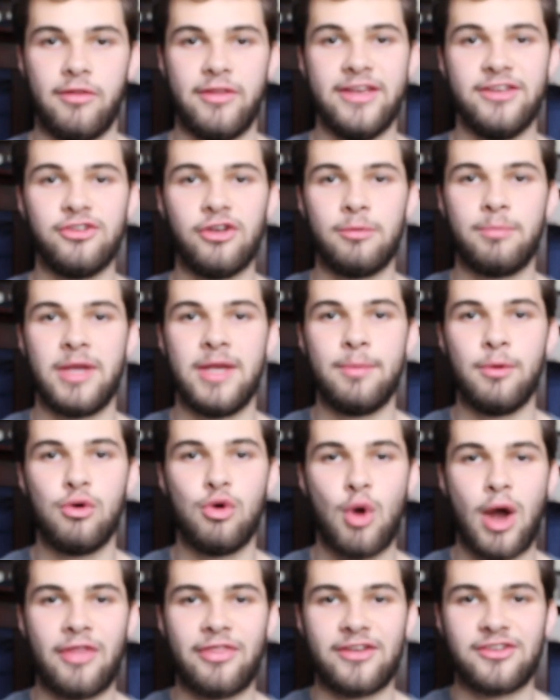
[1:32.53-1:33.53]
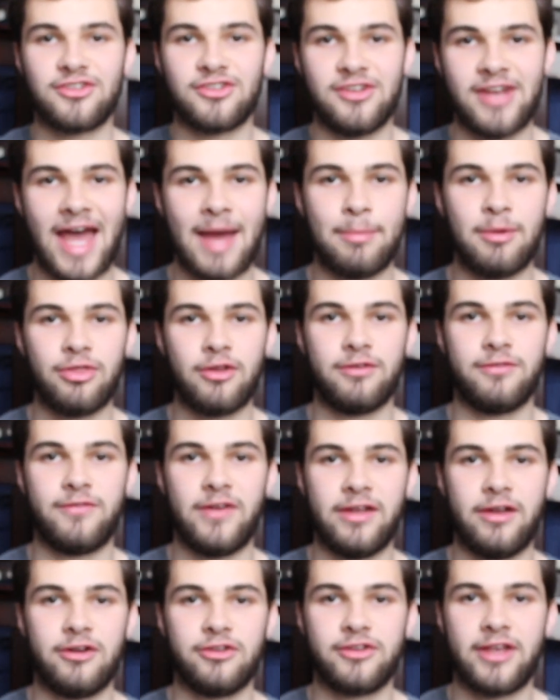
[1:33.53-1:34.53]
These are people who at the snap of their
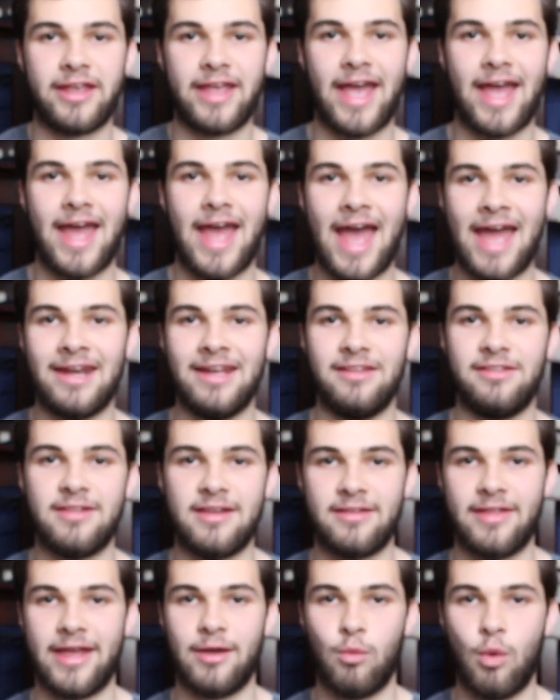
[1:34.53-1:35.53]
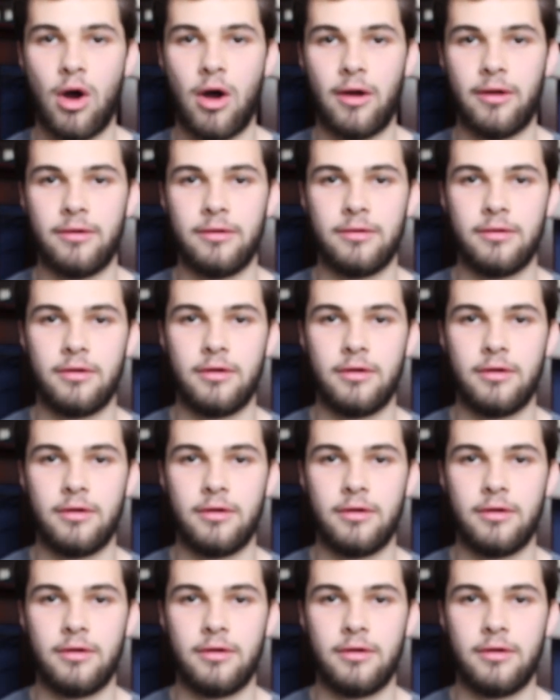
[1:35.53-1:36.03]
fingers can get anything they want.